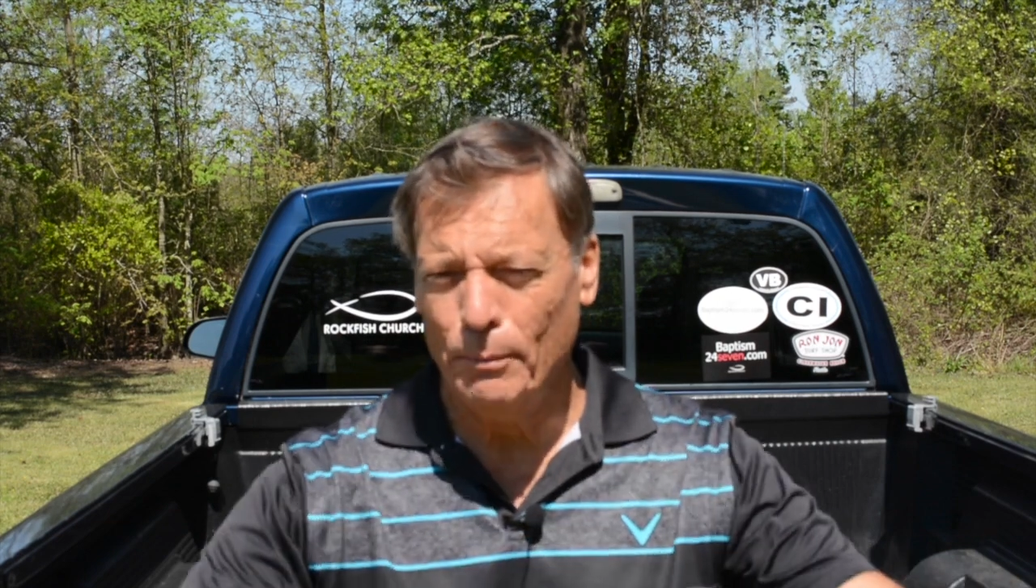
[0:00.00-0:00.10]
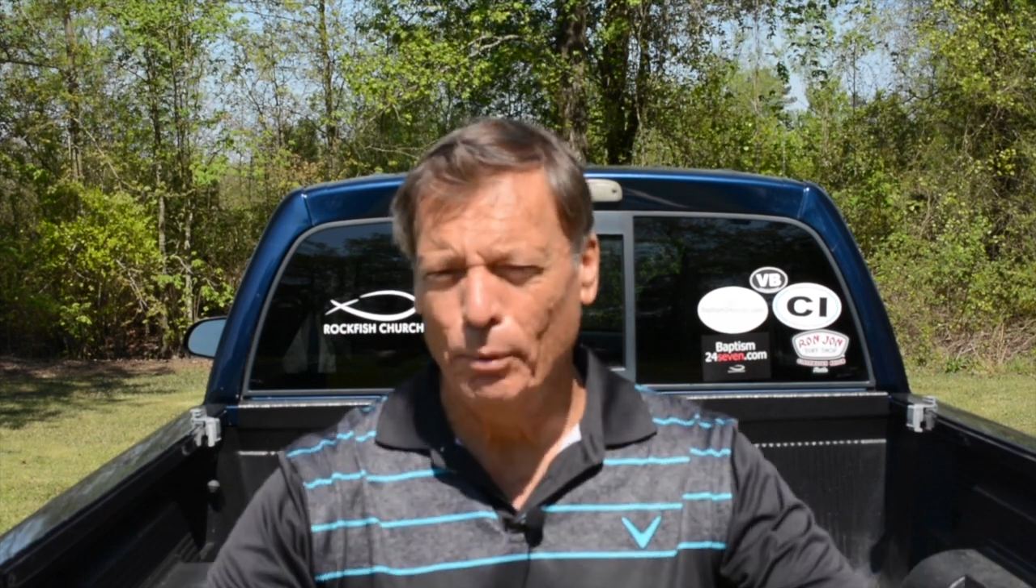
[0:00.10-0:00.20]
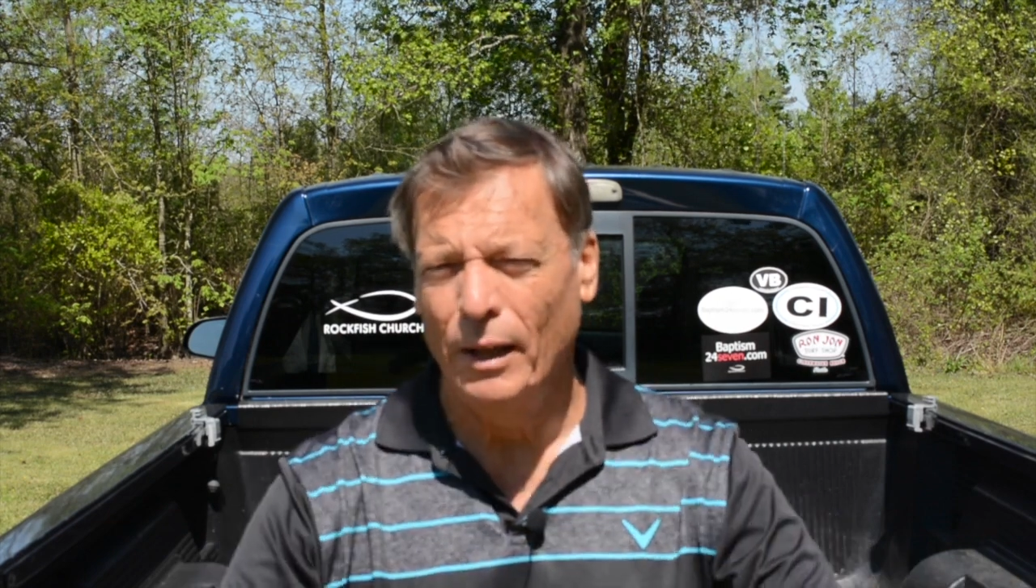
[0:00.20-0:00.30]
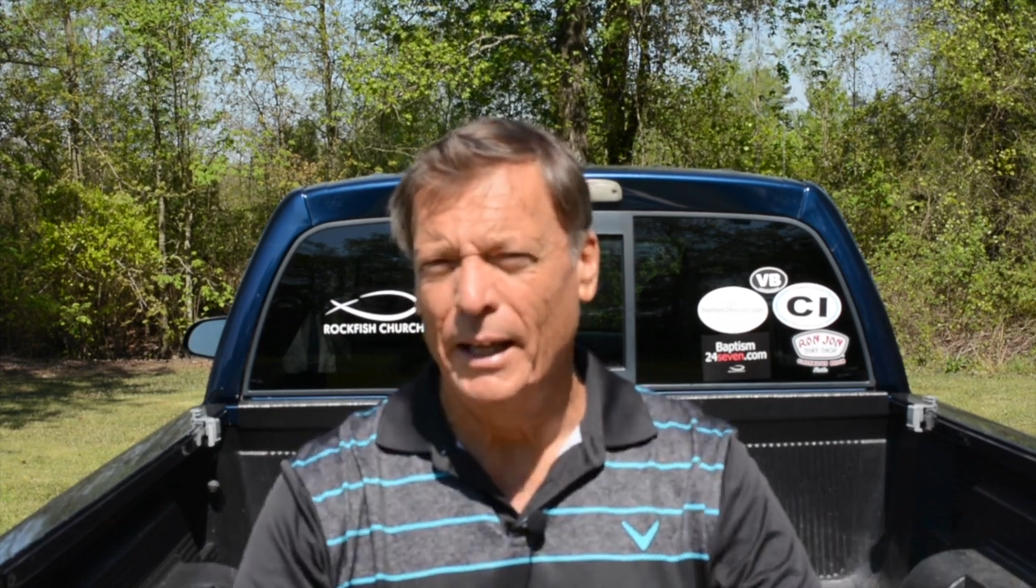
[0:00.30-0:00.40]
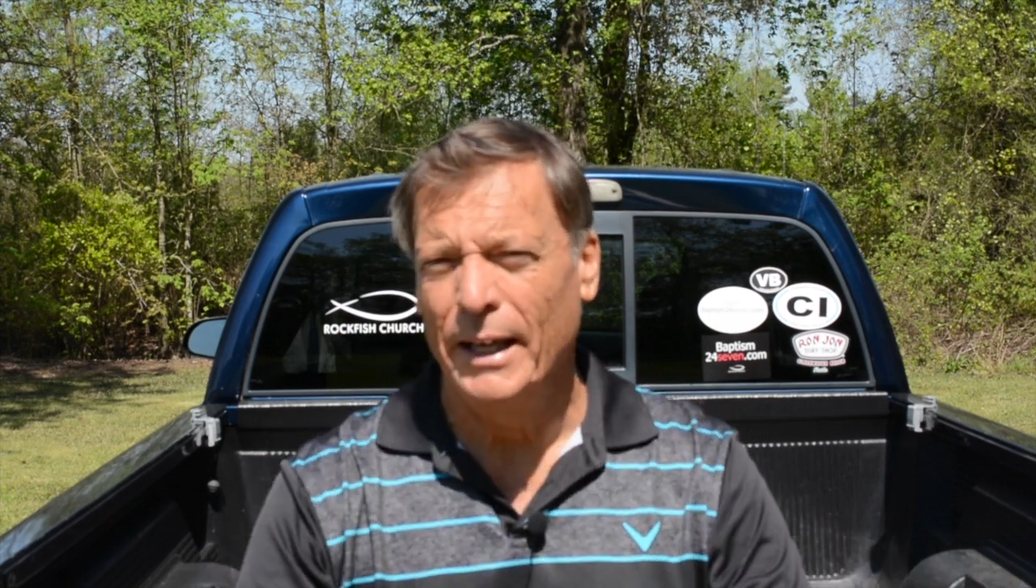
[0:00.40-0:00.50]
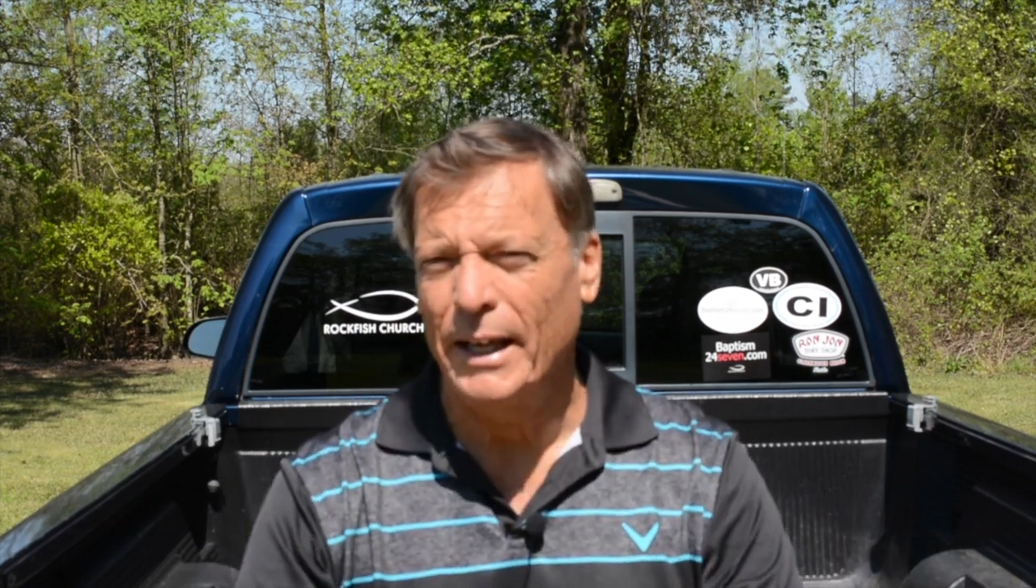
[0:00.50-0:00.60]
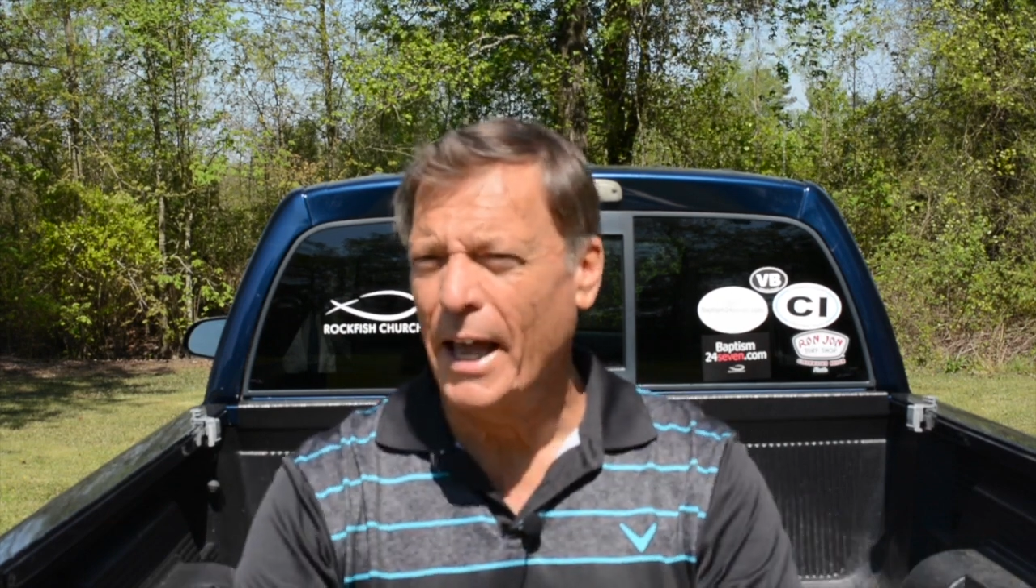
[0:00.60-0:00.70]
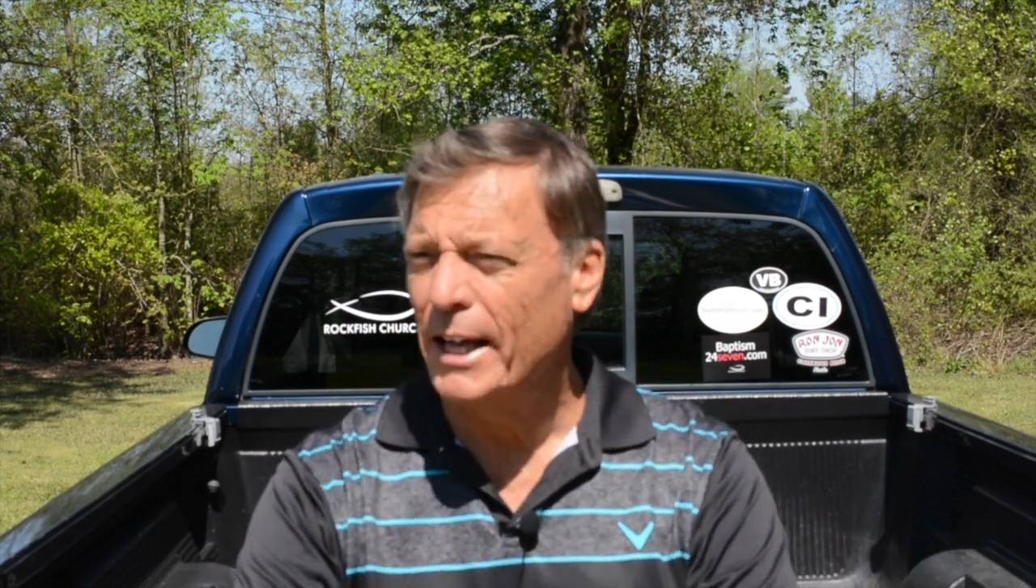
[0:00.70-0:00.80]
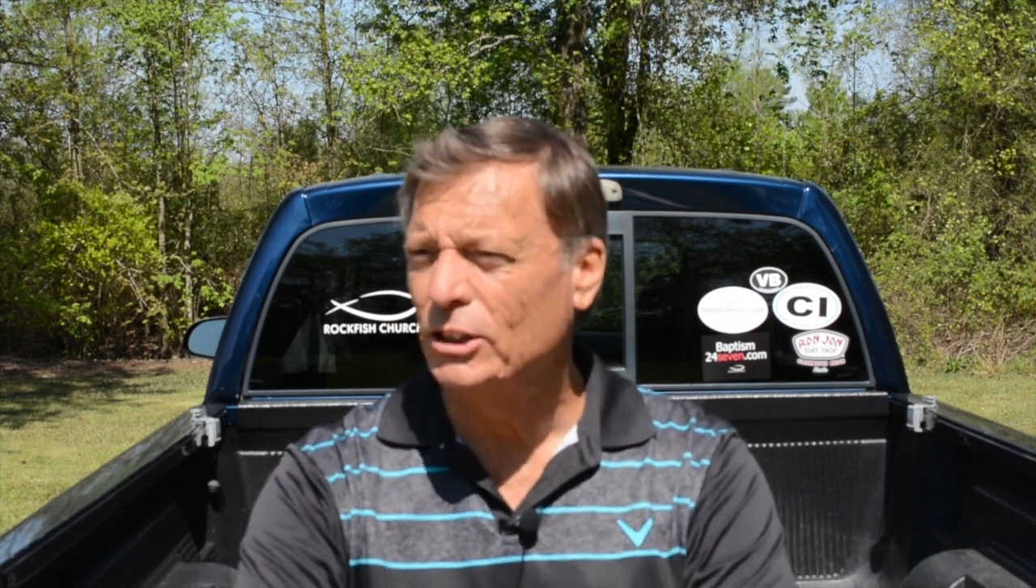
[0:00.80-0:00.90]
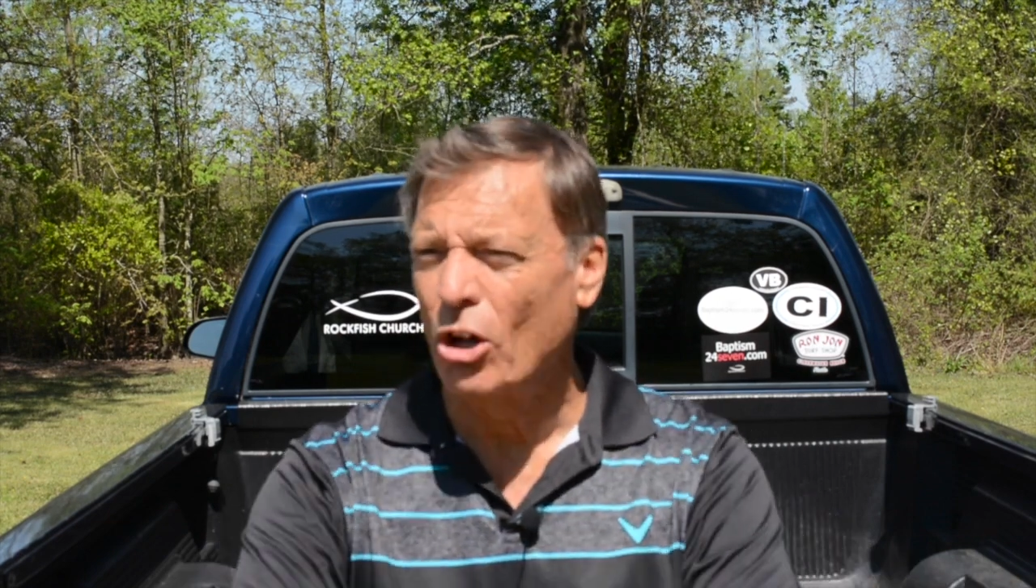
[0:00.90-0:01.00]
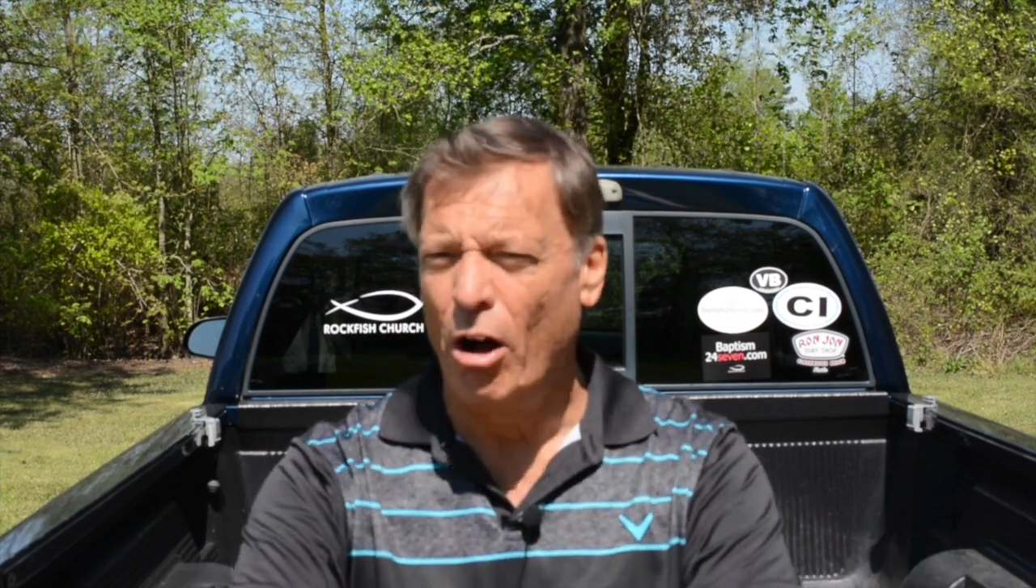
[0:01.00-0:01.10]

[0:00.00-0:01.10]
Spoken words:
of plague as